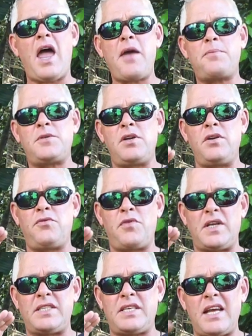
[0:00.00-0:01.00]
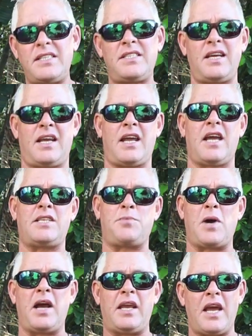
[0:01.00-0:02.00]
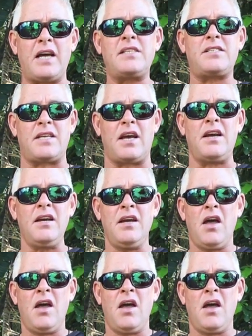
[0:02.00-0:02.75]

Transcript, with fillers: absolute fantastic catch by a youngster